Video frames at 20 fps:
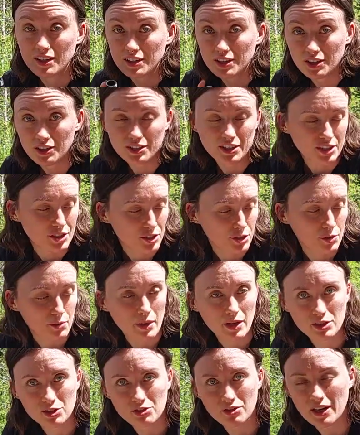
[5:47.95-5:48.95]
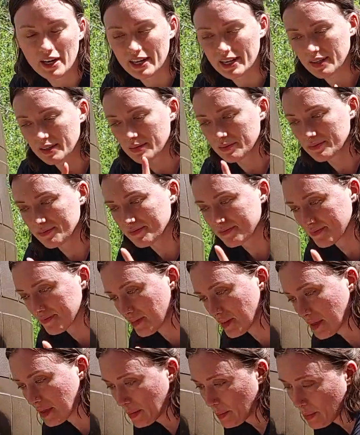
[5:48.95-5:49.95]
Y'all didn't do much right,
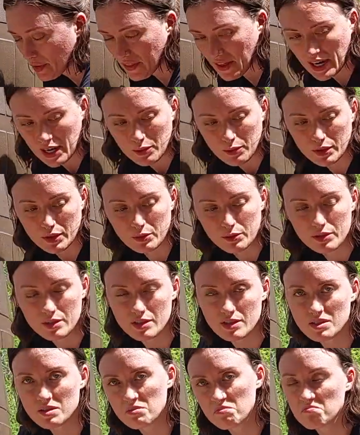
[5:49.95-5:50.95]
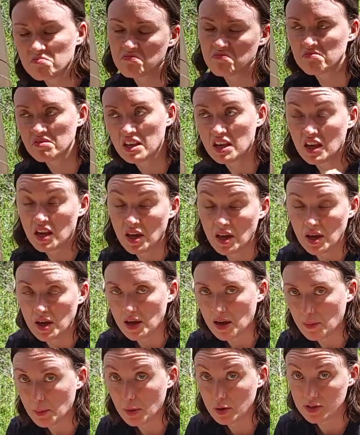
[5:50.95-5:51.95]
but that one was
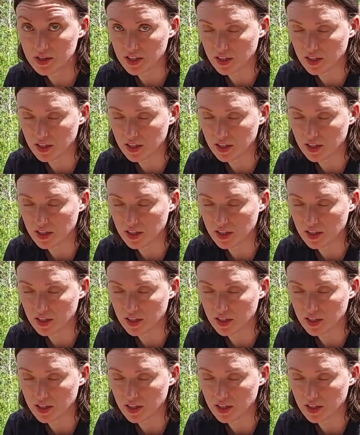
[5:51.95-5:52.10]
mostly